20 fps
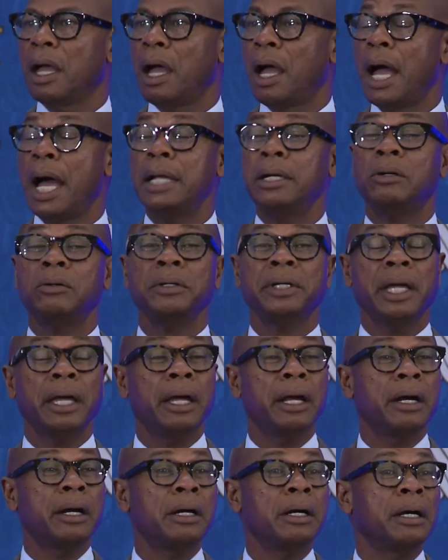I don't
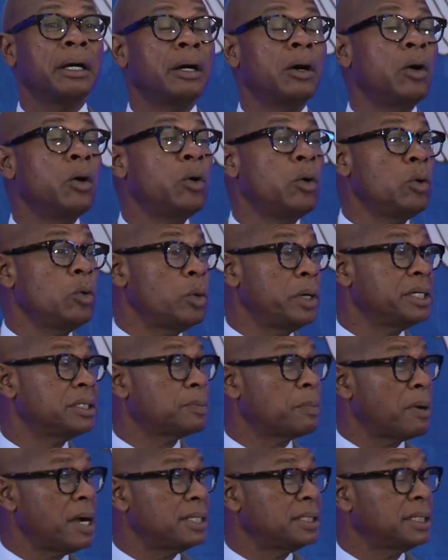care who
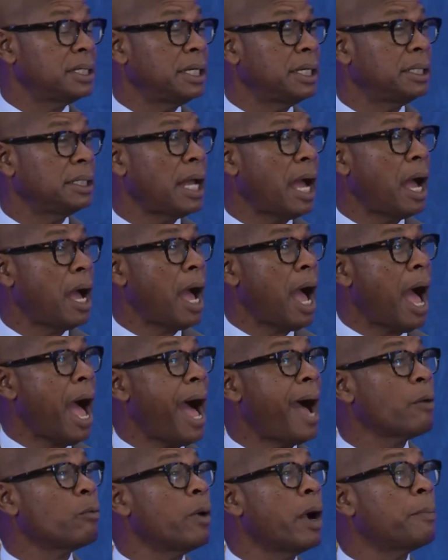is president,
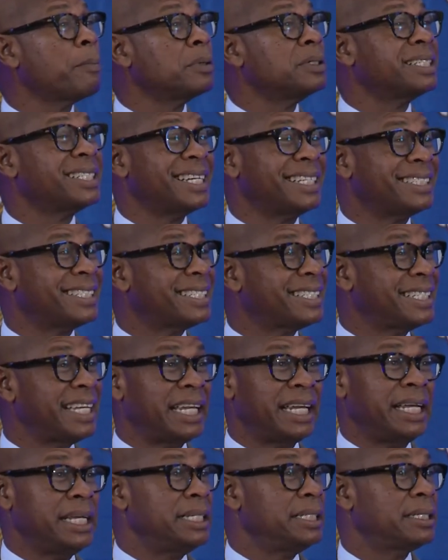I represent
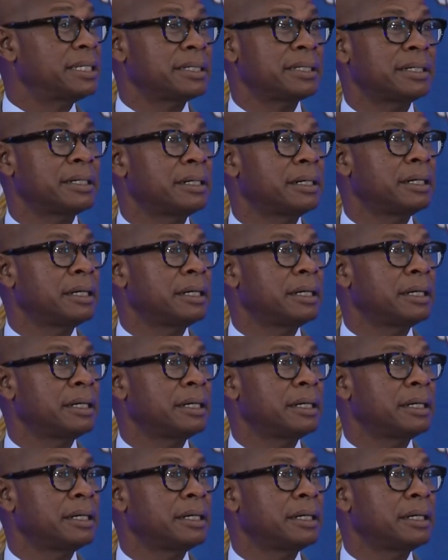cities.